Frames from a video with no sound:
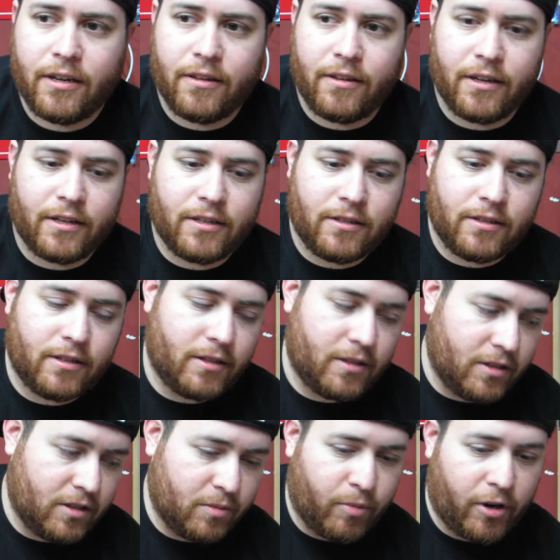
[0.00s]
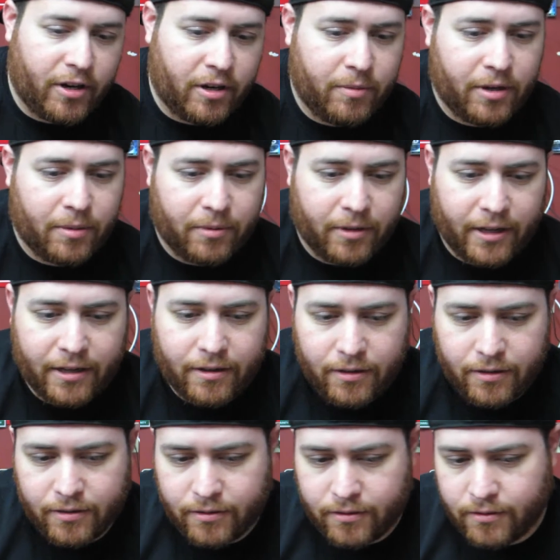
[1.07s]
That this is probably going to be up late.
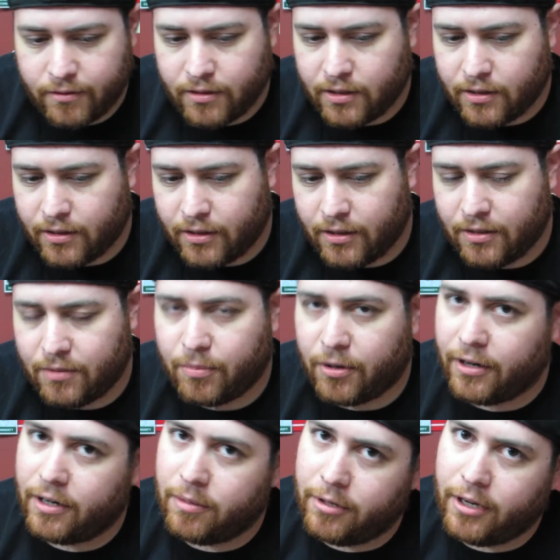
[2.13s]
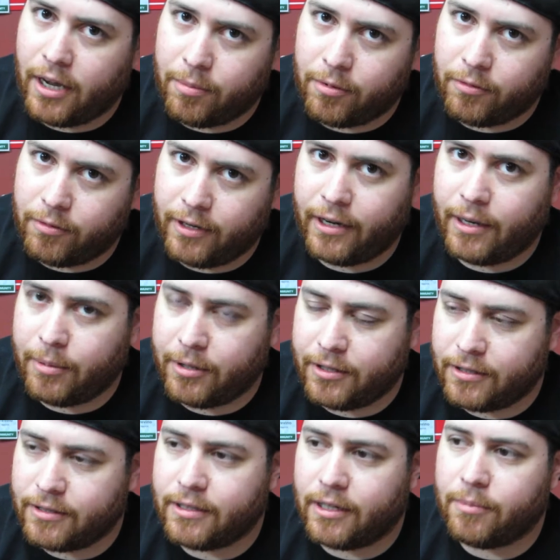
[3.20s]
It's probably going to be April when I put
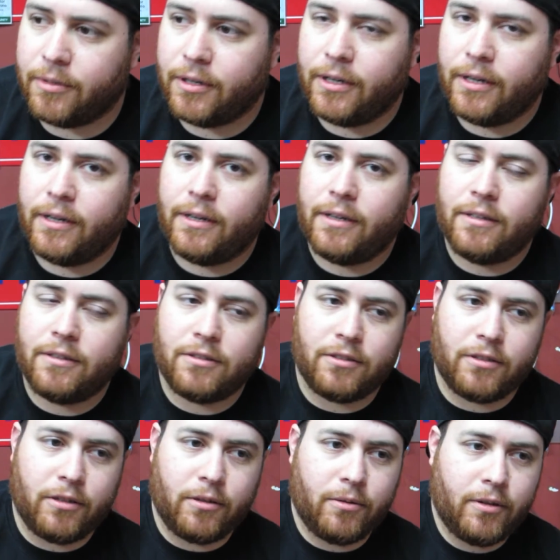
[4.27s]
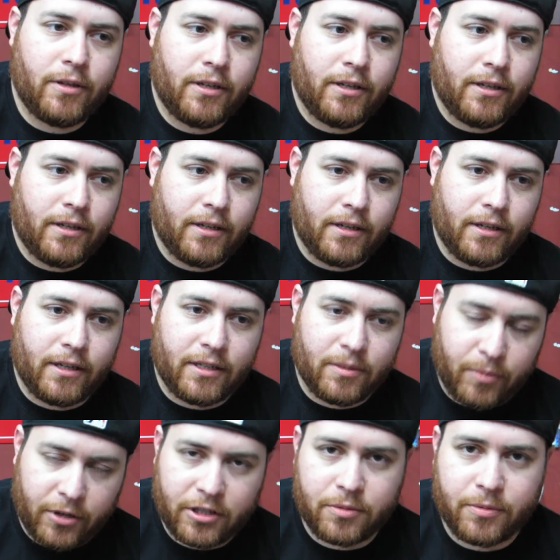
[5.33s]
this up. So, as
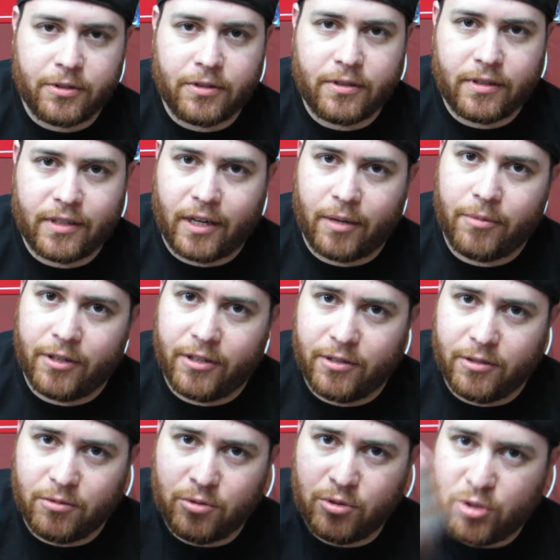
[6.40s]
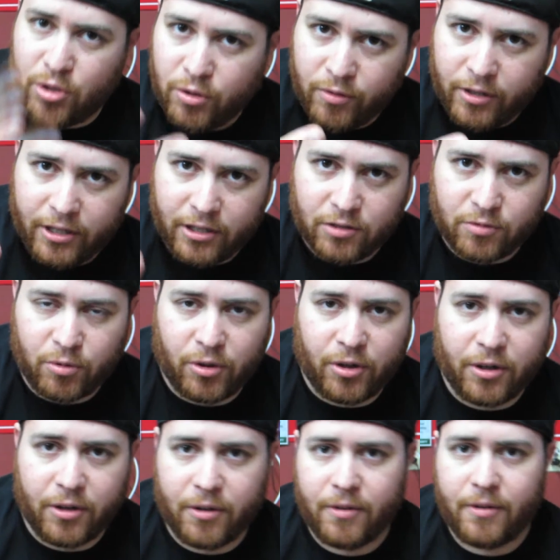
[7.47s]
punishment, I'm going to do two videos for
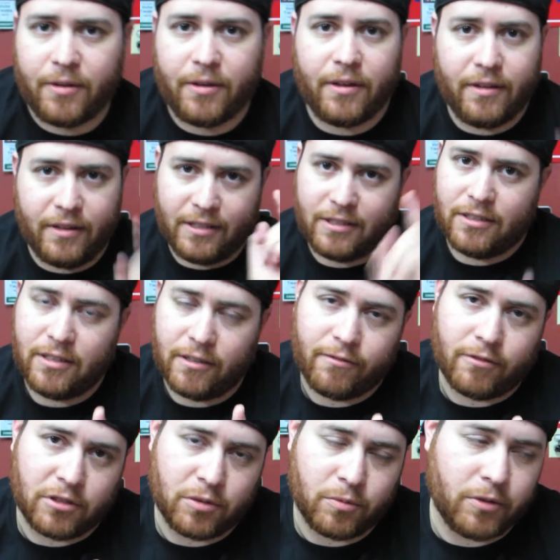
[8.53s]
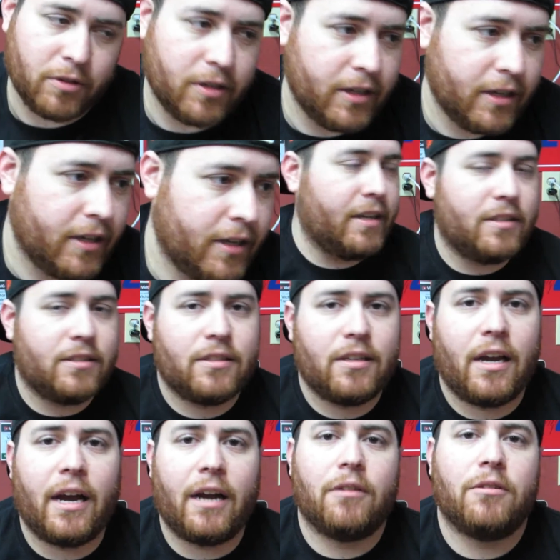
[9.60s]
you. This is the first one. It's
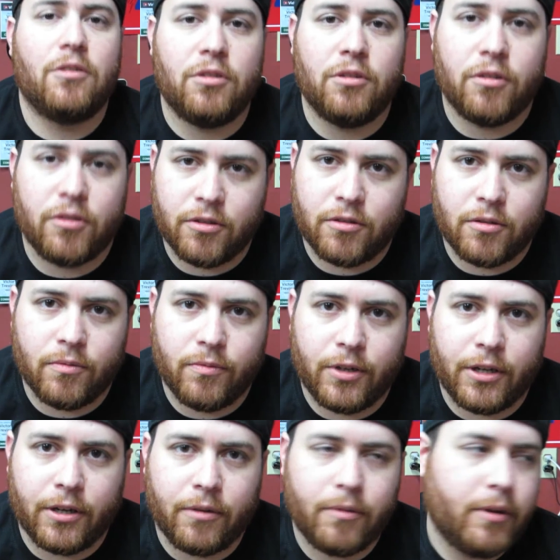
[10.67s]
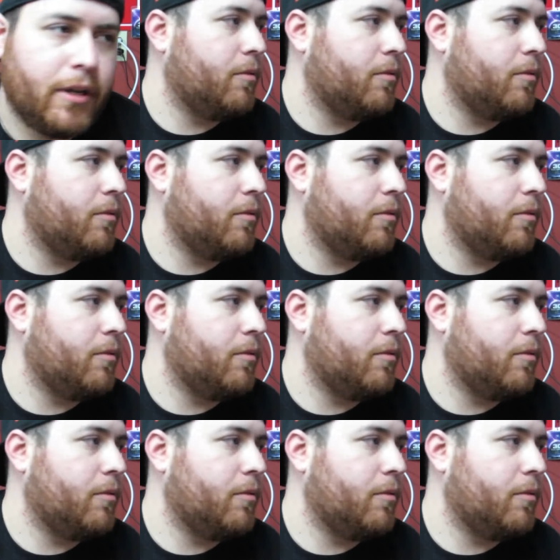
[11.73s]
how to do a YouTube video.